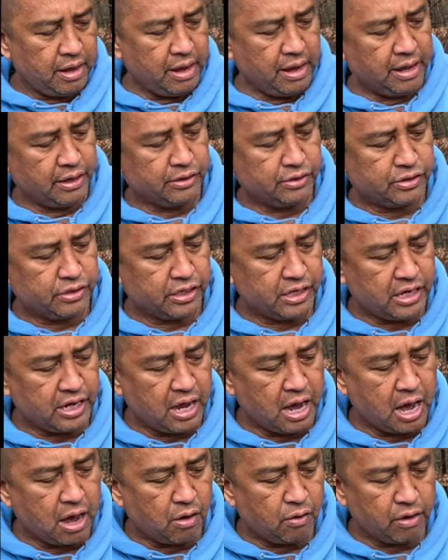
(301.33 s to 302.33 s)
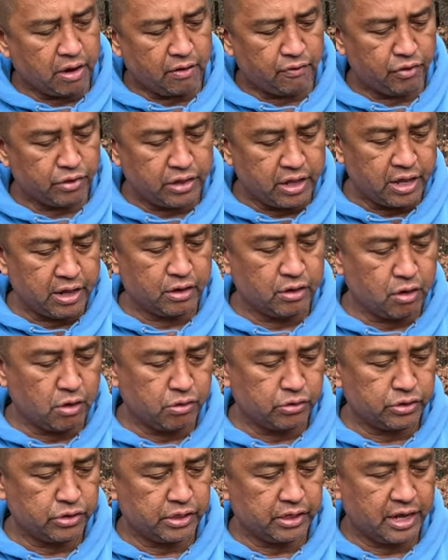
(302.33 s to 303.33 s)
and see how everything
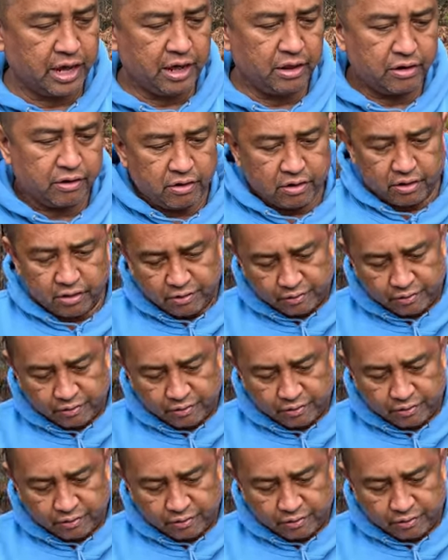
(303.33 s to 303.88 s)
goes together.